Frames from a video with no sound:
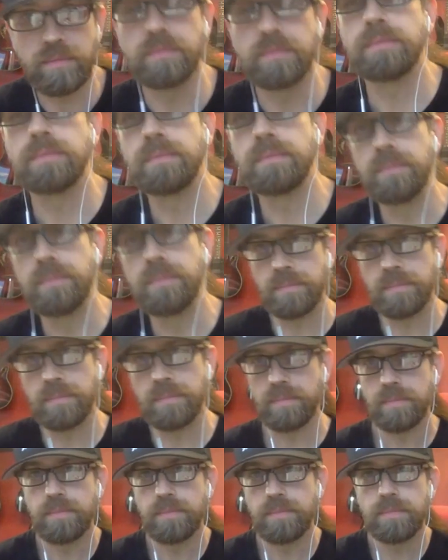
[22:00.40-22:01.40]
they're
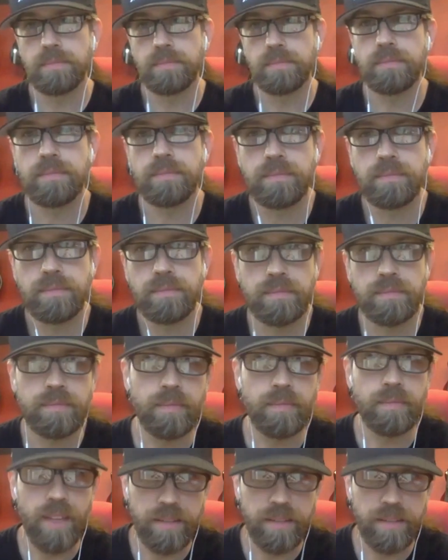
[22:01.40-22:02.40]
young? Um.
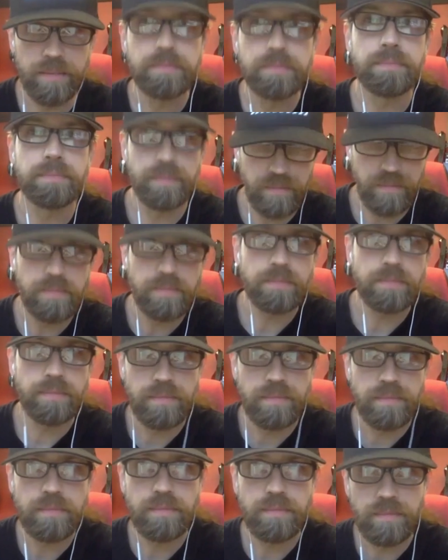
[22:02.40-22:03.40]
Because I know that
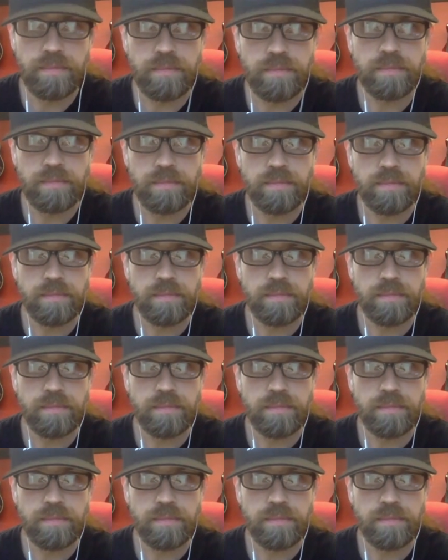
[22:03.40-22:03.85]
there's, I mean,